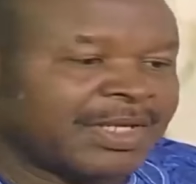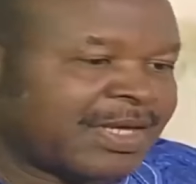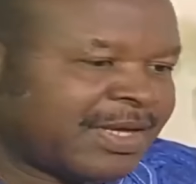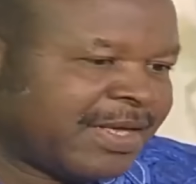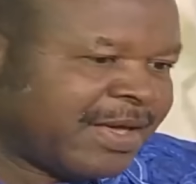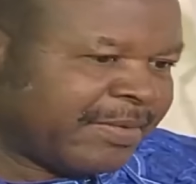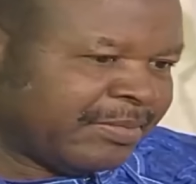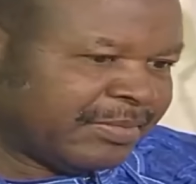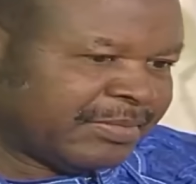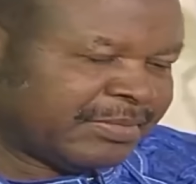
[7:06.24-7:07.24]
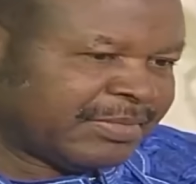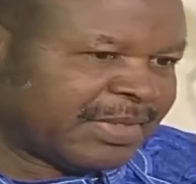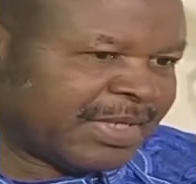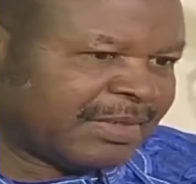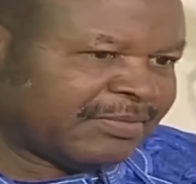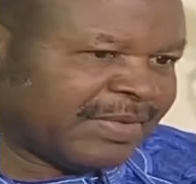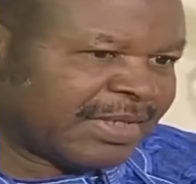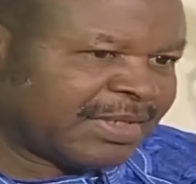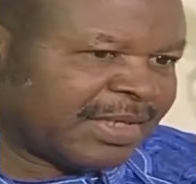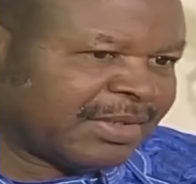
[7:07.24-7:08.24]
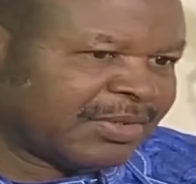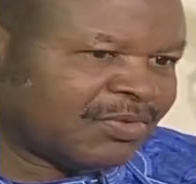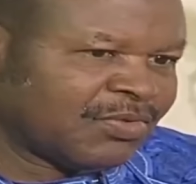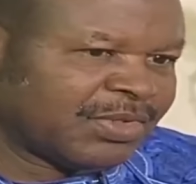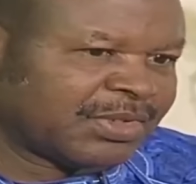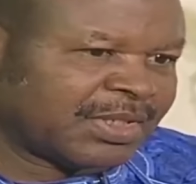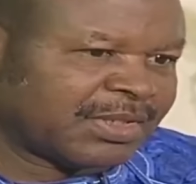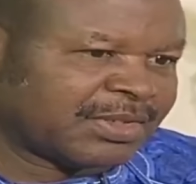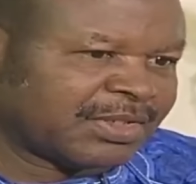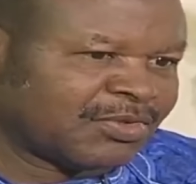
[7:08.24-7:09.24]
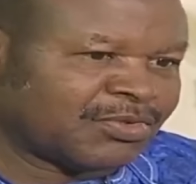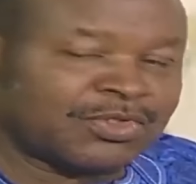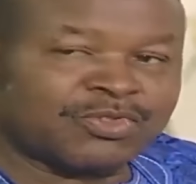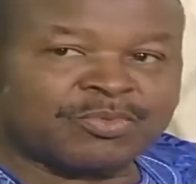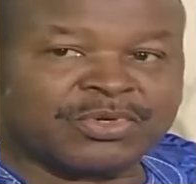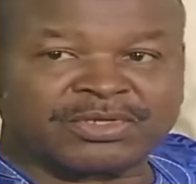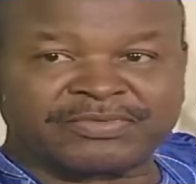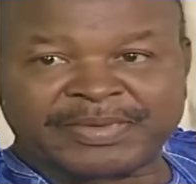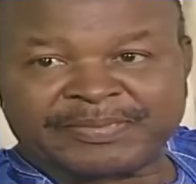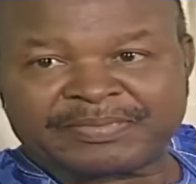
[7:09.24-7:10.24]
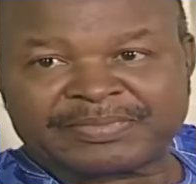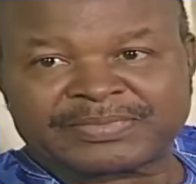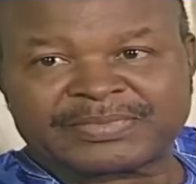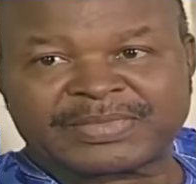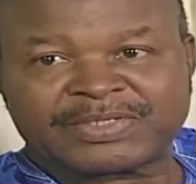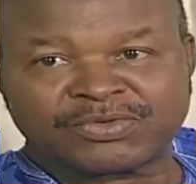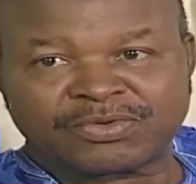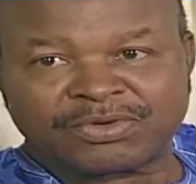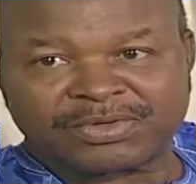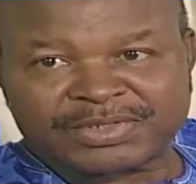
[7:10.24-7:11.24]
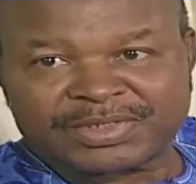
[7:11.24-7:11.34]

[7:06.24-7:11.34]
I am. In fact, I owe it as a duty to both of them and to God.